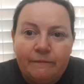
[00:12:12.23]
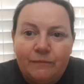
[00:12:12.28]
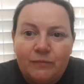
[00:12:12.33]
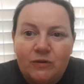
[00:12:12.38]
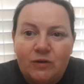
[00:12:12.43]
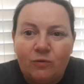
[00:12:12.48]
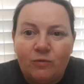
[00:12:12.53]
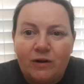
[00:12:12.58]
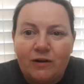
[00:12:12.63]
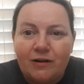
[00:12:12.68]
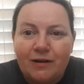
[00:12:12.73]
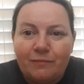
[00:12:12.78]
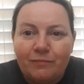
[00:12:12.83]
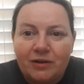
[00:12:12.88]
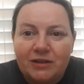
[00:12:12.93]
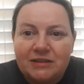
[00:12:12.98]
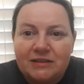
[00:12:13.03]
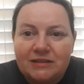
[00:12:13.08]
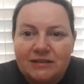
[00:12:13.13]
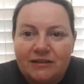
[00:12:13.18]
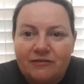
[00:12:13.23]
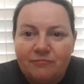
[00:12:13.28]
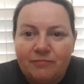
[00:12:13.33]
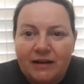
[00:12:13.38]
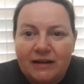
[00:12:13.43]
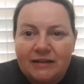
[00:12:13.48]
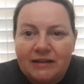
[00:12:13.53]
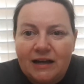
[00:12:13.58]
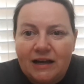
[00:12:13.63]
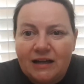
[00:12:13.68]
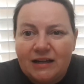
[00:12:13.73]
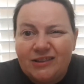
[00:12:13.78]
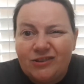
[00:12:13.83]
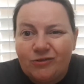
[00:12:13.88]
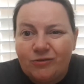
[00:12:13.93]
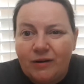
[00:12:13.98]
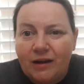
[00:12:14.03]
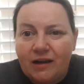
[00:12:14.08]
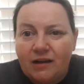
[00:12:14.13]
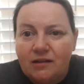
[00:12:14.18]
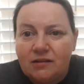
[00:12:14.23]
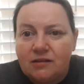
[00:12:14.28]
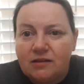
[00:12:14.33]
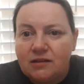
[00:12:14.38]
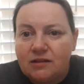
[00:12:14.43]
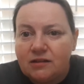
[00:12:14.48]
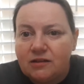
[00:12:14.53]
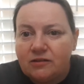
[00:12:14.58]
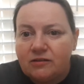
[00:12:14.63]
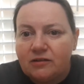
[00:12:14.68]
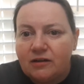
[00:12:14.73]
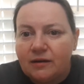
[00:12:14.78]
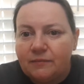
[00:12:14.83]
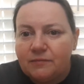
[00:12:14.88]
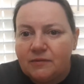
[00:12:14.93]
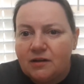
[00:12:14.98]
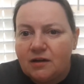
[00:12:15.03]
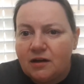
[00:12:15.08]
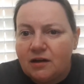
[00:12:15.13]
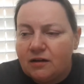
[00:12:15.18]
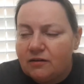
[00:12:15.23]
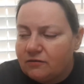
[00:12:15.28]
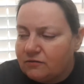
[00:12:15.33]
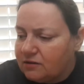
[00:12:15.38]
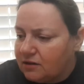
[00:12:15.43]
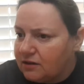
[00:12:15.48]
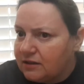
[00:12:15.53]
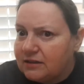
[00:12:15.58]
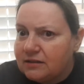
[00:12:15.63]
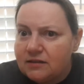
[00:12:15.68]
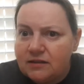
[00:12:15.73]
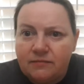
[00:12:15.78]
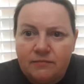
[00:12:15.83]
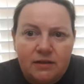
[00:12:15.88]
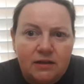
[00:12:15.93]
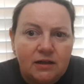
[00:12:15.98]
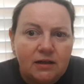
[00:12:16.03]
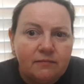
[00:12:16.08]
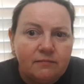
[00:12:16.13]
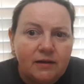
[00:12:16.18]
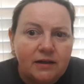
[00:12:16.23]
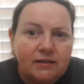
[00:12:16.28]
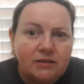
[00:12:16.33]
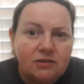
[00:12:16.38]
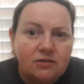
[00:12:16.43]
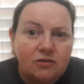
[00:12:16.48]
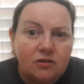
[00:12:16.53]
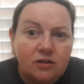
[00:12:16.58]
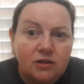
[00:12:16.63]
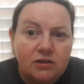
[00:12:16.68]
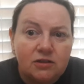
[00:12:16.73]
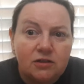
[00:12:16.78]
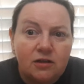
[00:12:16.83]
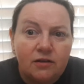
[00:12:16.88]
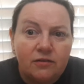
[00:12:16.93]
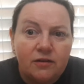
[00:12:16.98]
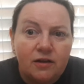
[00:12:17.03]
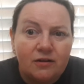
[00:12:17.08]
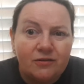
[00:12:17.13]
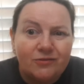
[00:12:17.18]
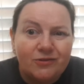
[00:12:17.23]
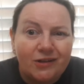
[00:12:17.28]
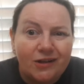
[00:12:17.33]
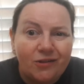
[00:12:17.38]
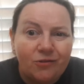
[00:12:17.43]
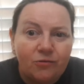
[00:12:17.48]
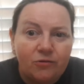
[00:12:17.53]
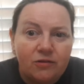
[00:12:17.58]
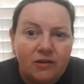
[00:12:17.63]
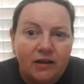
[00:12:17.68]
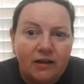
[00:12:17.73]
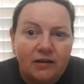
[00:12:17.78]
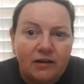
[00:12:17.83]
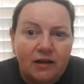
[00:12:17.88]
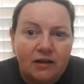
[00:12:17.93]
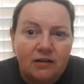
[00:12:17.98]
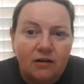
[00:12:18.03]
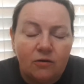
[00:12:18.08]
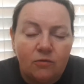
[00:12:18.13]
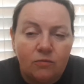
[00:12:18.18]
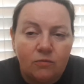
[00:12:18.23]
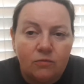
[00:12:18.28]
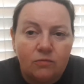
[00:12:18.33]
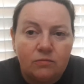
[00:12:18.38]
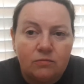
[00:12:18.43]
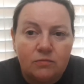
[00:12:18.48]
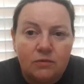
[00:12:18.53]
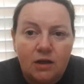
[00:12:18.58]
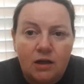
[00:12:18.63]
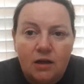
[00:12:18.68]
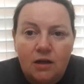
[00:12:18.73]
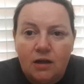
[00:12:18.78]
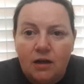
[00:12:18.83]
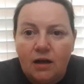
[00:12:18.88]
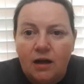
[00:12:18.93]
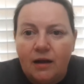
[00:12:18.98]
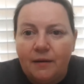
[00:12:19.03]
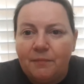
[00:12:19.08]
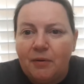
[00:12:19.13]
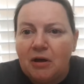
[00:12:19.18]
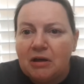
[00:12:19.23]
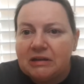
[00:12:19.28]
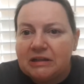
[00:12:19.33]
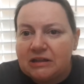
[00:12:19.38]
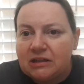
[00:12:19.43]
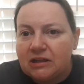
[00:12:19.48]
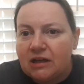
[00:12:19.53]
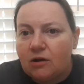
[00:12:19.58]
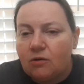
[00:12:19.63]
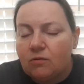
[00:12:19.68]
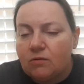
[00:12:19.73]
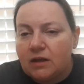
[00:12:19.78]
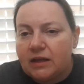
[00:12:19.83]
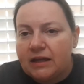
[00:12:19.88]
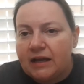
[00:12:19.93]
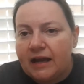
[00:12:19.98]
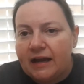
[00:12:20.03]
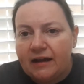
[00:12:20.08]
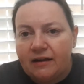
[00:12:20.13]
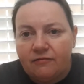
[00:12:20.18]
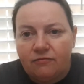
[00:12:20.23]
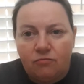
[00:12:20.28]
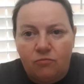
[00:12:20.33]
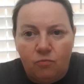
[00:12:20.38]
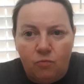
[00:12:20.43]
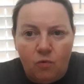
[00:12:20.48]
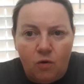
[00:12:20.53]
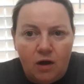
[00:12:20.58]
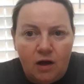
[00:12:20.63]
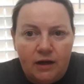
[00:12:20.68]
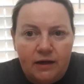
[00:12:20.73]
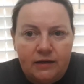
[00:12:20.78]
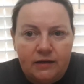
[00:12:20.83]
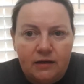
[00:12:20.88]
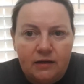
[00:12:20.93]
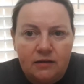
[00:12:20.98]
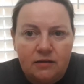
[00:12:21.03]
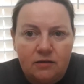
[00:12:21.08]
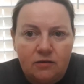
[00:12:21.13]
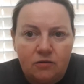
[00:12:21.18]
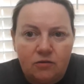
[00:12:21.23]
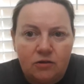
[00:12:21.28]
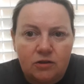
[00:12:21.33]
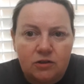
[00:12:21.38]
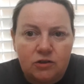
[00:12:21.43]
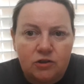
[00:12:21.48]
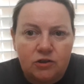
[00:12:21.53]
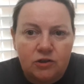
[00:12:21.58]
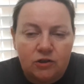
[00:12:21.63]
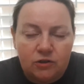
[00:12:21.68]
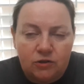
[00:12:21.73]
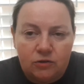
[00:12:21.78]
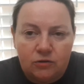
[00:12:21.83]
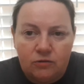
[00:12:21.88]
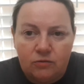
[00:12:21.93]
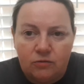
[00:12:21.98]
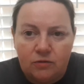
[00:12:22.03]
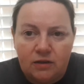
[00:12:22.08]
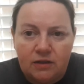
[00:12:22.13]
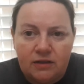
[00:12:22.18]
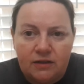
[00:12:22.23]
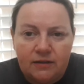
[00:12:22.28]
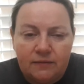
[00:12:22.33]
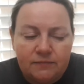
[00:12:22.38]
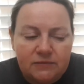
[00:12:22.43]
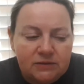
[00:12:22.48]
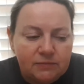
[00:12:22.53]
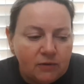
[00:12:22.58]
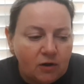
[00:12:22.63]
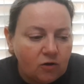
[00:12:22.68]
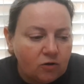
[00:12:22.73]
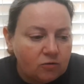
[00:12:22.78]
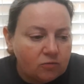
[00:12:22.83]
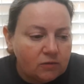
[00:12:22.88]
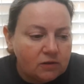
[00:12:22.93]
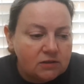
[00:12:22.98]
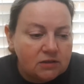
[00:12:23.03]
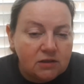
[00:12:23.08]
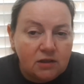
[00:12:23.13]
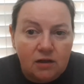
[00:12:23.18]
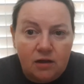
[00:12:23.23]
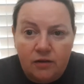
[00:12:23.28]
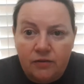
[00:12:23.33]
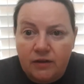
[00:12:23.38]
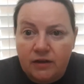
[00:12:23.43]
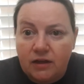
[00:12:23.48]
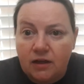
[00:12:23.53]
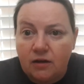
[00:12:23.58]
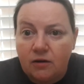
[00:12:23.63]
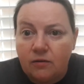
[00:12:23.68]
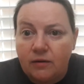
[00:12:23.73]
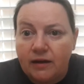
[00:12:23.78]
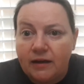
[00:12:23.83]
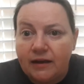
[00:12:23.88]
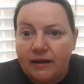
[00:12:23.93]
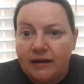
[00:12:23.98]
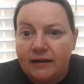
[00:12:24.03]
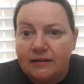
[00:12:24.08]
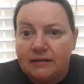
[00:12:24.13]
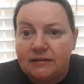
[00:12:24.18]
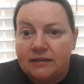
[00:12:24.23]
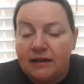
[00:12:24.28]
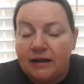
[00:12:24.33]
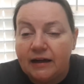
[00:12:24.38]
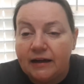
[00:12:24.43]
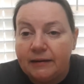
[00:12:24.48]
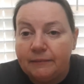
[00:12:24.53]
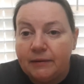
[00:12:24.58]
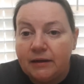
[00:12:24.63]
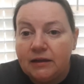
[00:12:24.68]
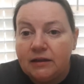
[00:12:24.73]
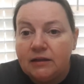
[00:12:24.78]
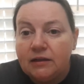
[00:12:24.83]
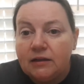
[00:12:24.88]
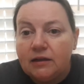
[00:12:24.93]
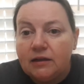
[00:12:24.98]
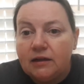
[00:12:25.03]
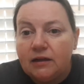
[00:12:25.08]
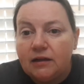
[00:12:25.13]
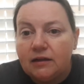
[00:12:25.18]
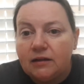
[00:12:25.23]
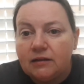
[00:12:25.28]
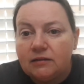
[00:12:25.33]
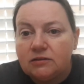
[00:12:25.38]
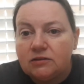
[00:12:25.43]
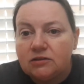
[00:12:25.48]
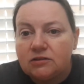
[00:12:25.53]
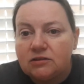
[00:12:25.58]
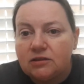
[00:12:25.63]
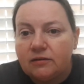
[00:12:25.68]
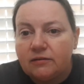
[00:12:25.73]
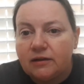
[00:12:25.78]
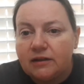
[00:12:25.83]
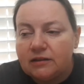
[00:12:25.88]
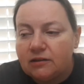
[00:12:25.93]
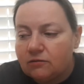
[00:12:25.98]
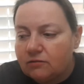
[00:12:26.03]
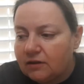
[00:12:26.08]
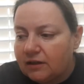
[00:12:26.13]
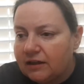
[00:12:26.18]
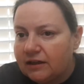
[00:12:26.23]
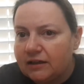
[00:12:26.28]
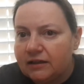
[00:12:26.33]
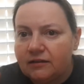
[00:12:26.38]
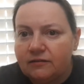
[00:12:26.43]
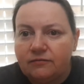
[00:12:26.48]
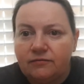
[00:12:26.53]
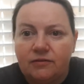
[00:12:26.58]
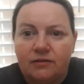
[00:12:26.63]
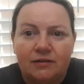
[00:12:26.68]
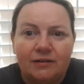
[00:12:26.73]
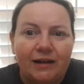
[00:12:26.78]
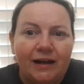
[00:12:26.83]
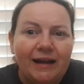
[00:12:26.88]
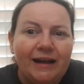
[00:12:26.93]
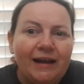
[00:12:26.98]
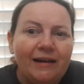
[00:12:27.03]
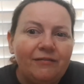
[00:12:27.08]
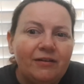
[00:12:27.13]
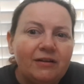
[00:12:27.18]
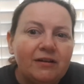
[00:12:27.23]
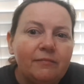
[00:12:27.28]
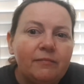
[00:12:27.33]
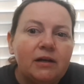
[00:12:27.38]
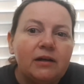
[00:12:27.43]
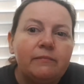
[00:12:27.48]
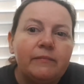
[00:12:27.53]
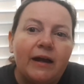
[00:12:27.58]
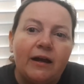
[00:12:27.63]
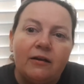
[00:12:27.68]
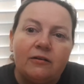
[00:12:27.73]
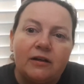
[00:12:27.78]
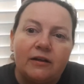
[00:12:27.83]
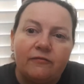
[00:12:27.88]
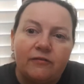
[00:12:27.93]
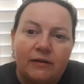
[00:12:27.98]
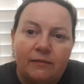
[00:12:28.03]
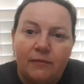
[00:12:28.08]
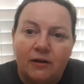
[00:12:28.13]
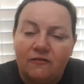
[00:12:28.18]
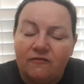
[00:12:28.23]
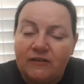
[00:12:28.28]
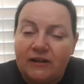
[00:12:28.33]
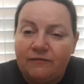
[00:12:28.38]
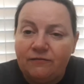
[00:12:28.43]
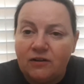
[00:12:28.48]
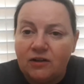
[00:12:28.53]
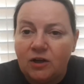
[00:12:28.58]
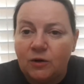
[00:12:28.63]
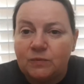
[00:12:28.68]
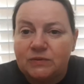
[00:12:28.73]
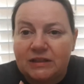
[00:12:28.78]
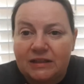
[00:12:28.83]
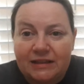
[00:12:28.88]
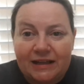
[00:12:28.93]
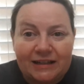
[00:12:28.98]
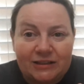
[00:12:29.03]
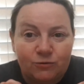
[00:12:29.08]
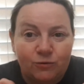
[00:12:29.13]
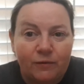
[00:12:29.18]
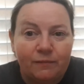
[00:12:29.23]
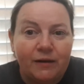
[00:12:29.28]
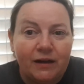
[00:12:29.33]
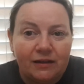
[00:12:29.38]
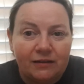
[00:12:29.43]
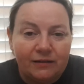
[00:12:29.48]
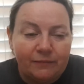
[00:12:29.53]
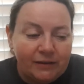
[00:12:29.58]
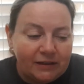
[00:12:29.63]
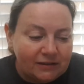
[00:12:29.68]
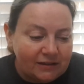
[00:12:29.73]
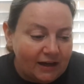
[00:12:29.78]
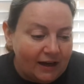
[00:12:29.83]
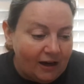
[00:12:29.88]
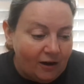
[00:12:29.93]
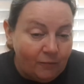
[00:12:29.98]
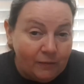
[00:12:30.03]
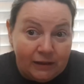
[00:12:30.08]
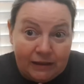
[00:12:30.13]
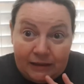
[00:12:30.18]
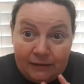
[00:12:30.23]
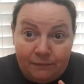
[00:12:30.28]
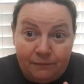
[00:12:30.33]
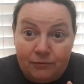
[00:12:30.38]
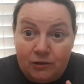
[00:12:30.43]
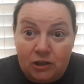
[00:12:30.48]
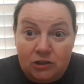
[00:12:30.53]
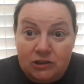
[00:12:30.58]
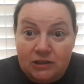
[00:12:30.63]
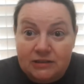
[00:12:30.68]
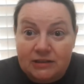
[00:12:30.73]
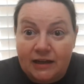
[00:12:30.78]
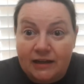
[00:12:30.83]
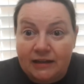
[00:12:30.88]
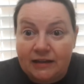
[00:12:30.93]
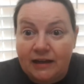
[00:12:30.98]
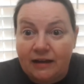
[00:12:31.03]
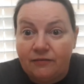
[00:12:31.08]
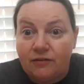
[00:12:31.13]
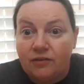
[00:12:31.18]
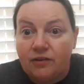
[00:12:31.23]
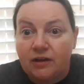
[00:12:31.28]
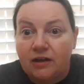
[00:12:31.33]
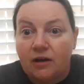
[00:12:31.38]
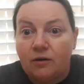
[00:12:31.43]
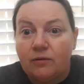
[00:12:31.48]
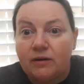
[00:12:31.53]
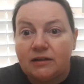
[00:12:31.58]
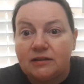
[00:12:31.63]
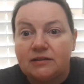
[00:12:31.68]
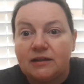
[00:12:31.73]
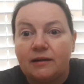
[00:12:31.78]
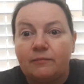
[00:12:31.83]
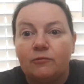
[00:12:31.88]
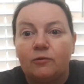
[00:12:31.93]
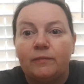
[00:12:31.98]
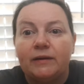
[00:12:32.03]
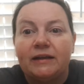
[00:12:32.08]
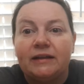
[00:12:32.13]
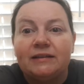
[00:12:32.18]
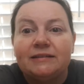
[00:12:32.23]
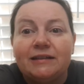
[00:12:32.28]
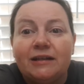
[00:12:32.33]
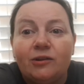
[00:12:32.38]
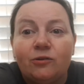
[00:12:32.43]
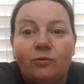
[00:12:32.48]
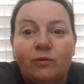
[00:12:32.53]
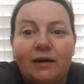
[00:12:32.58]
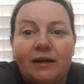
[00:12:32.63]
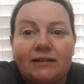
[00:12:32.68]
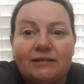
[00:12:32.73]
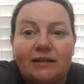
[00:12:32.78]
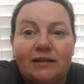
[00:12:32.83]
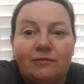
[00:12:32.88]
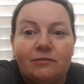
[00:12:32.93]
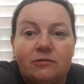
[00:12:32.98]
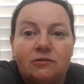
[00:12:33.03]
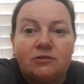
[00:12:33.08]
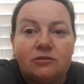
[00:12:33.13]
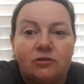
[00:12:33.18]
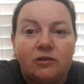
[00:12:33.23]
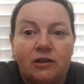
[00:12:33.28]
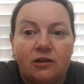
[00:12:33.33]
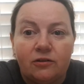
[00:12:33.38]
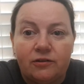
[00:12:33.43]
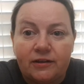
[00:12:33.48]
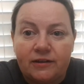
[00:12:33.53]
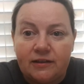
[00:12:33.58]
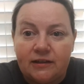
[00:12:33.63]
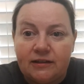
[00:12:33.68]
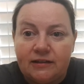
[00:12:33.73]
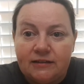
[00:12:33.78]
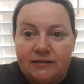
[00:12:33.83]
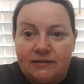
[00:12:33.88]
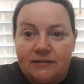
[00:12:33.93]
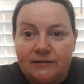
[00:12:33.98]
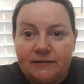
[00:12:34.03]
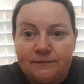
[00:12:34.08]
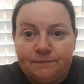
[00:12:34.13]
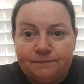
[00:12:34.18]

the welcome please leave by nine throughout the year. I'm not really limiting my starts on those other than I don't, I'm probably going to only have one or two um, smaller ones on the go at a time. Uh, just so I don't have I have a limit amount of envelopes, and that's what my limit to how many projects I can have on the go at a time will be, because otherwise I will start all the things